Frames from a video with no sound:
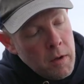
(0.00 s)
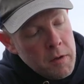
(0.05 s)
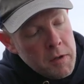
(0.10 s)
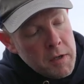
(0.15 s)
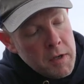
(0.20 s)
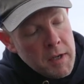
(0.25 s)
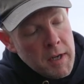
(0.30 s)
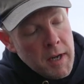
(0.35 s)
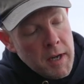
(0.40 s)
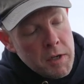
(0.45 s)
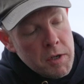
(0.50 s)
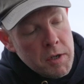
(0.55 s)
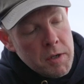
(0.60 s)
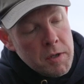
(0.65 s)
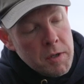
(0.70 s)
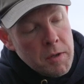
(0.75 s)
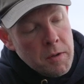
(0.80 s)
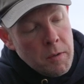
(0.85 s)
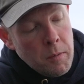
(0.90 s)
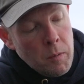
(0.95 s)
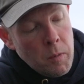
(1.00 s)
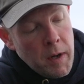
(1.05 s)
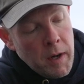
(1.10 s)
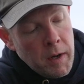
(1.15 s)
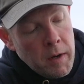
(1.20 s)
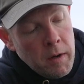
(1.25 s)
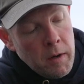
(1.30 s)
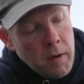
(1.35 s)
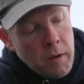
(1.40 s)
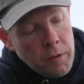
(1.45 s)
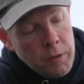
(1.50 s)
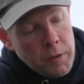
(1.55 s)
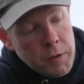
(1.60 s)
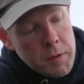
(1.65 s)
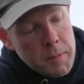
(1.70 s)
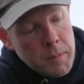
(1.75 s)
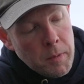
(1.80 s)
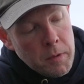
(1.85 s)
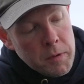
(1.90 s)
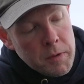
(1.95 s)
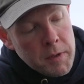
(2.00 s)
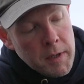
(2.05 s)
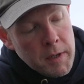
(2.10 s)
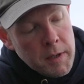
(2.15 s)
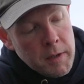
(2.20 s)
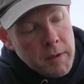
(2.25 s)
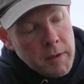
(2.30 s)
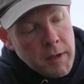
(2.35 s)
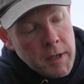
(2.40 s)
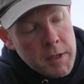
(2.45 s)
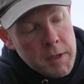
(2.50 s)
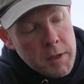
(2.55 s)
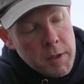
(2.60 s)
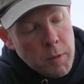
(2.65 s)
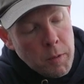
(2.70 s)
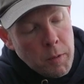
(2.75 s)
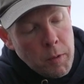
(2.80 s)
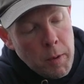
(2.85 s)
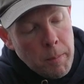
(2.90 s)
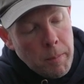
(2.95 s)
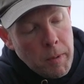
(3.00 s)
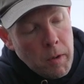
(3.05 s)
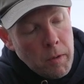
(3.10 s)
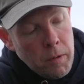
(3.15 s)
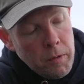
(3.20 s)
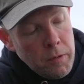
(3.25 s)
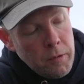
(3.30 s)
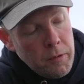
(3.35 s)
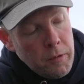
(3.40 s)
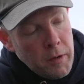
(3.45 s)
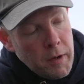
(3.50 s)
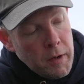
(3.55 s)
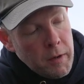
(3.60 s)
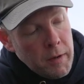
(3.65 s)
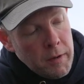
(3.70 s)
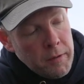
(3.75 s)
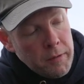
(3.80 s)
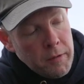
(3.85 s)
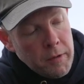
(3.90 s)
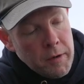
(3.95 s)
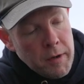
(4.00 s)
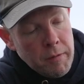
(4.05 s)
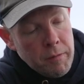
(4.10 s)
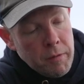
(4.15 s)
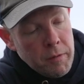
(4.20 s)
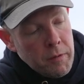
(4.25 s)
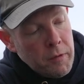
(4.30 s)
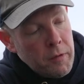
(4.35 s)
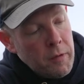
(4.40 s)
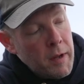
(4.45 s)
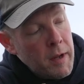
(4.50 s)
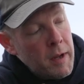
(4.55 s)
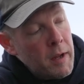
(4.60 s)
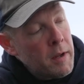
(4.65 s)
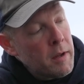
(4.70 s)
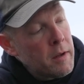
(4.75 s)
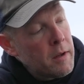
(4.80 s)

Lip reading: to the edges of the wing on the spotted and they do on the blonde, so that's the difference there.